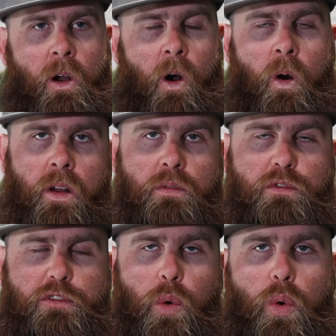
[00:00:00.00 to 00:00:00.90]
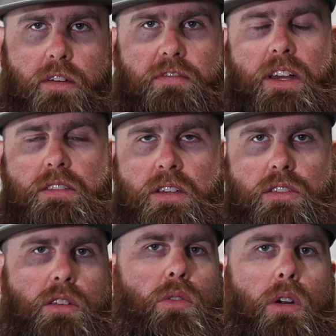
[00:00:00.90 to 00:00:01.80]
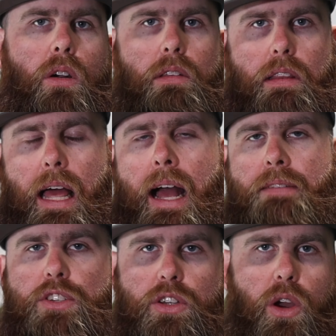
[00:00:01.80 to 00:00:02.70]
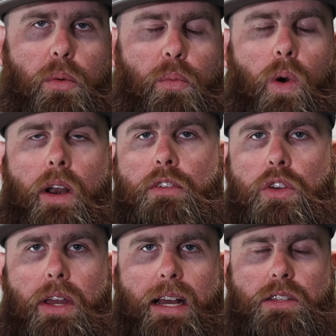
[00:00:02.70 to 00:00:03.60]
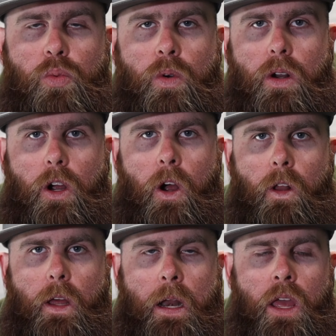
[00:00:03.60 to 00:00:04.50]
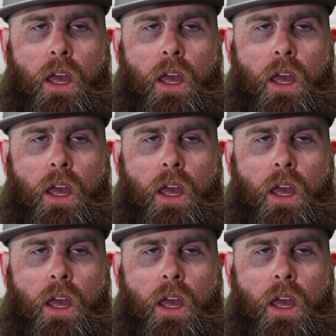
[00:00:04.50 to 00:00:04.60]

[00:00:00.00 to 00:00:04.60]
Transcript: on forward-facing sonar, live scope, whatever you guys want to call it.